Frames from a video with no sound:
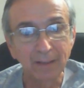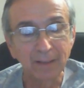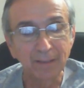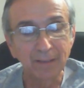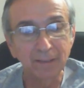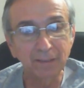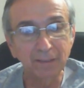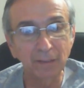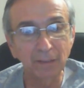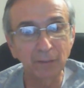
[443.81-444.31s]

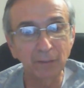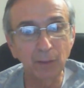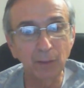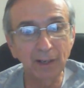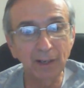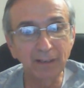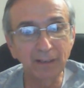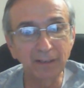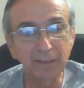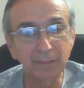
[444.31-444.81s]
So
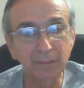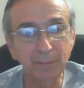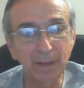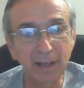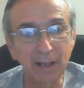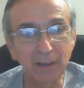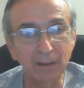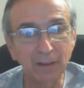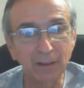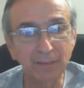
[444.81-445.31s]
what is the
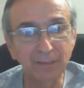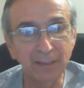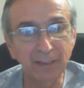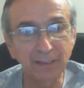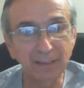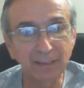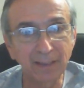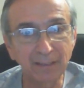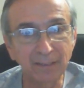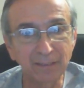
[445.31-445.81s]
payoff that
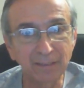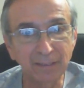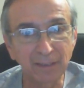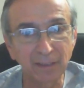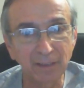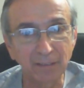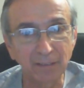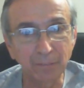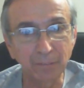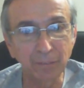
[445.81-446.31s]
they
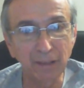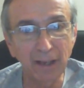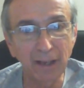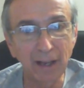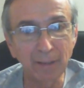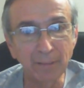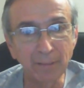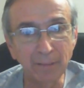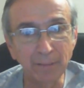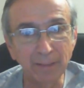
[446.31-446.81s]
deserve?
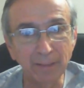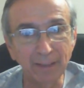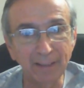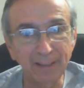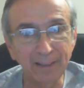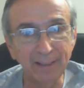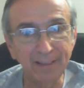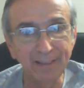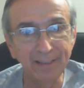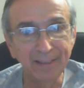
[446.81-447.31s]

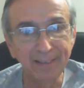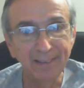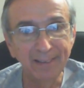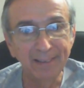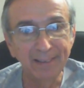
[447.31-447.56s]
Probably